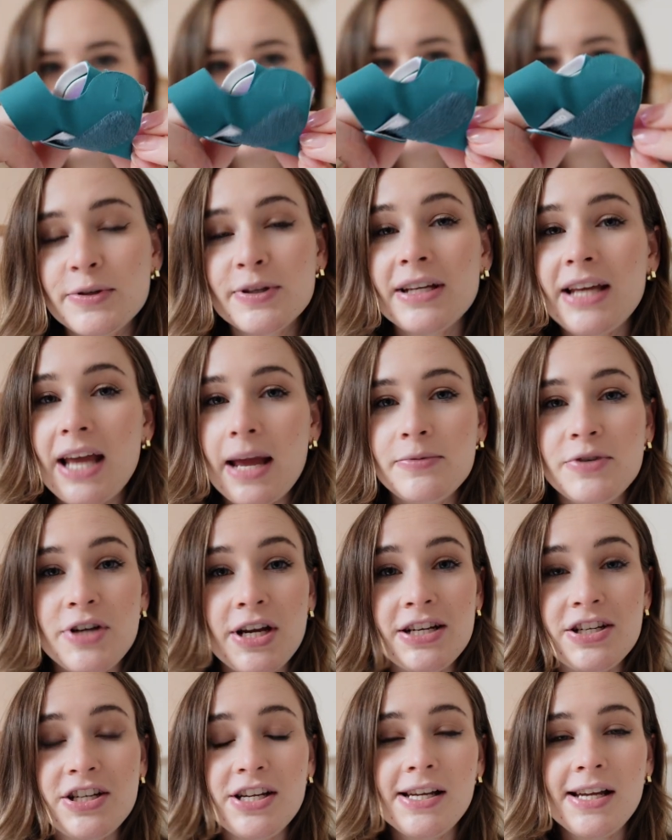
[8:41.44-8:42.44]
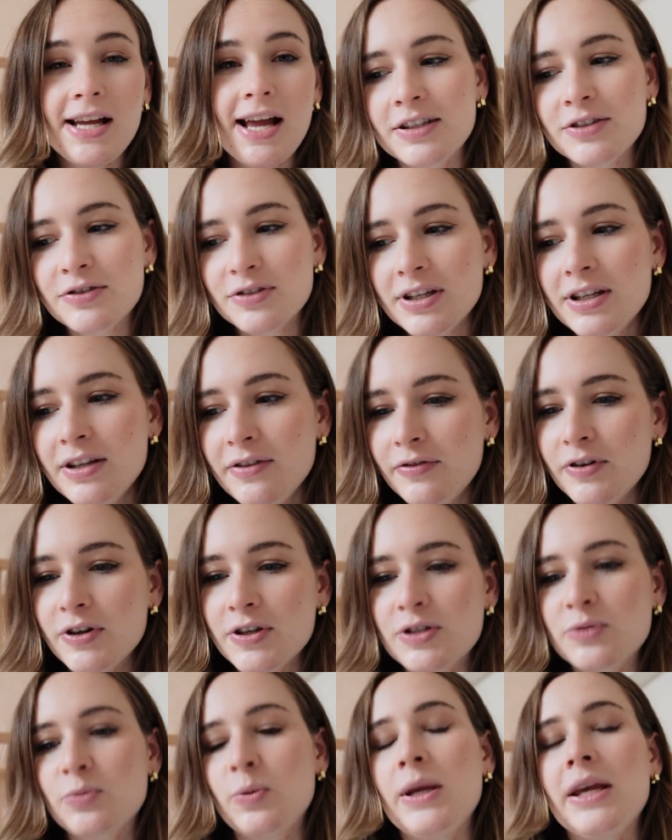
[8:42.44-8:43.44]
absolutely game changing. Literally the
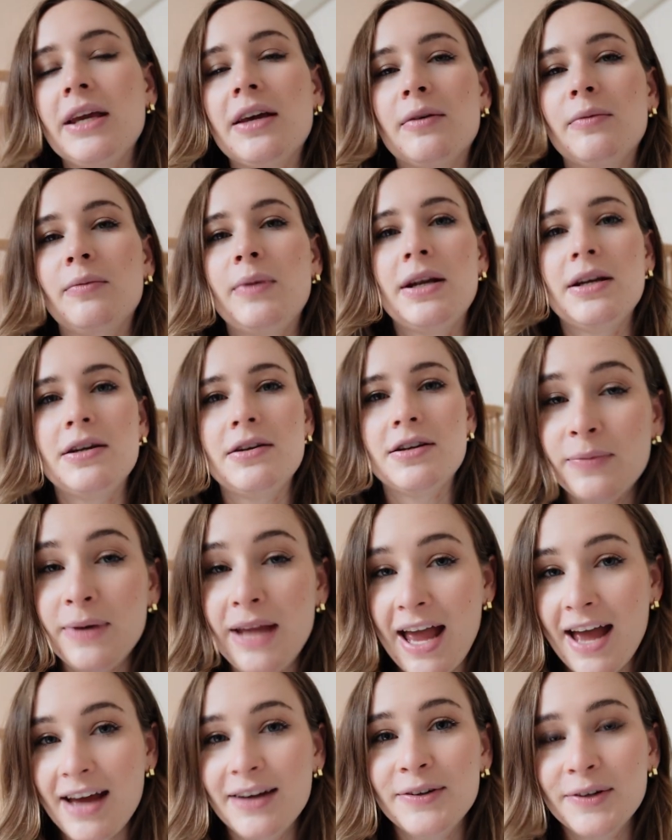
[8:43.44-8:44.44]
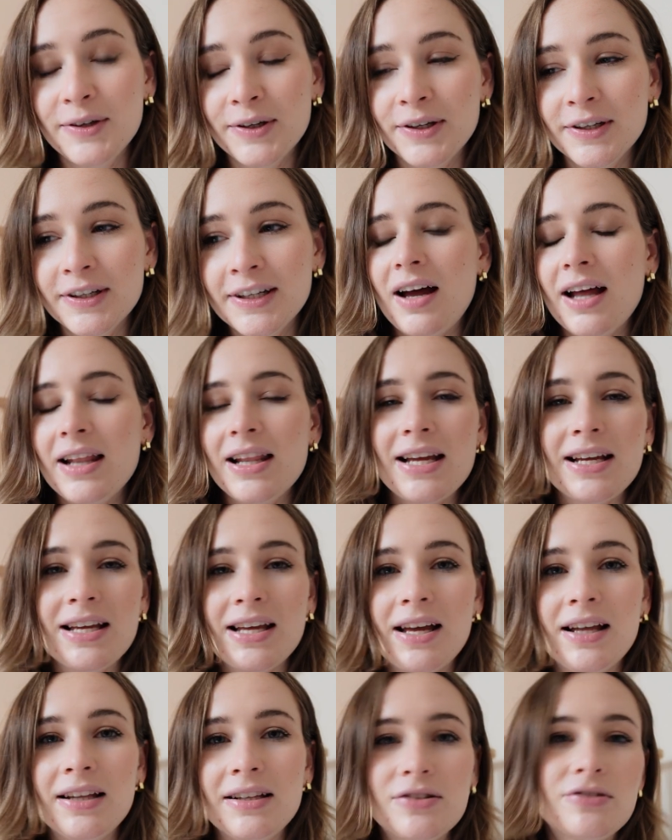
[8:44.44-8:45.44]
first week when we had her, I like
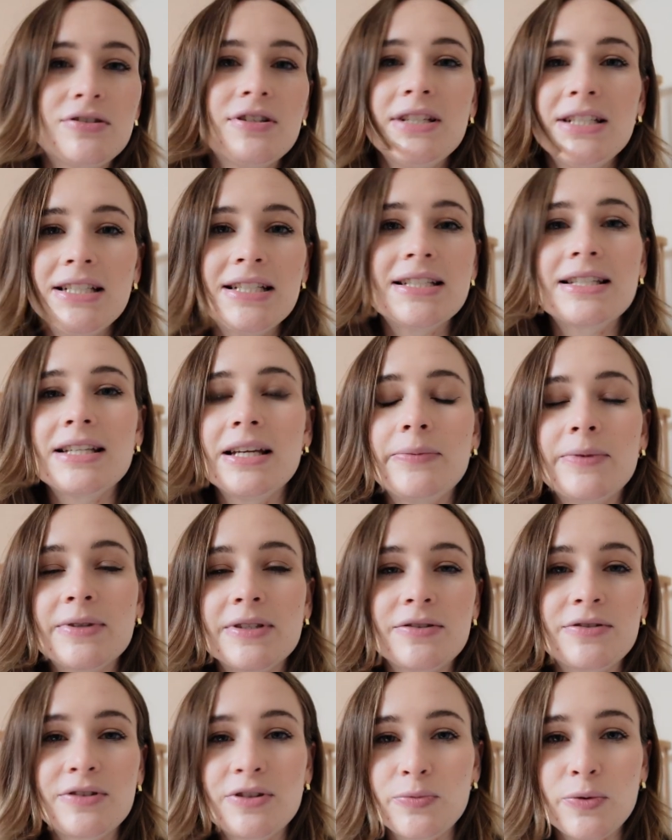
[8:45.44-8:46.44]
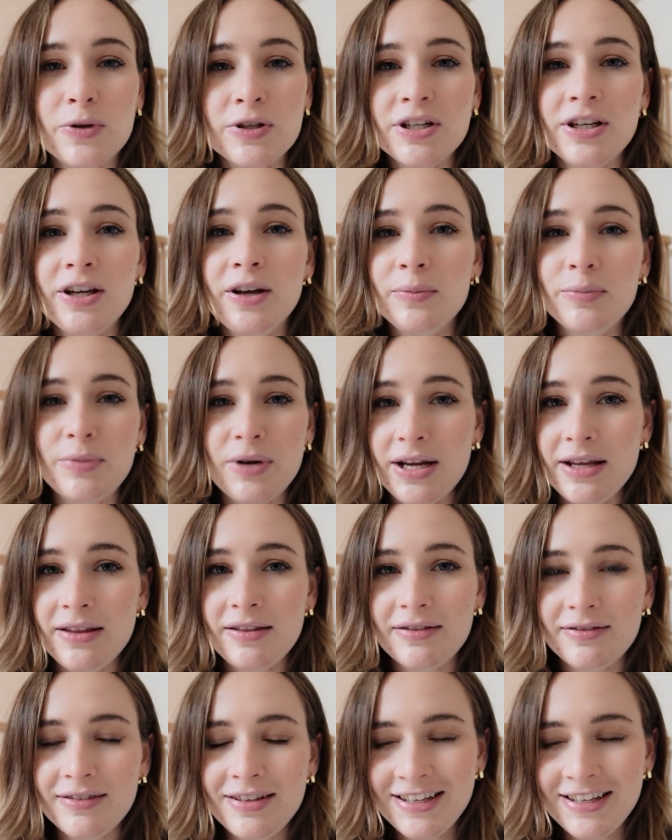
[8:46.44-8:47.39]
literally didn't sleep because I was just watching her breathe.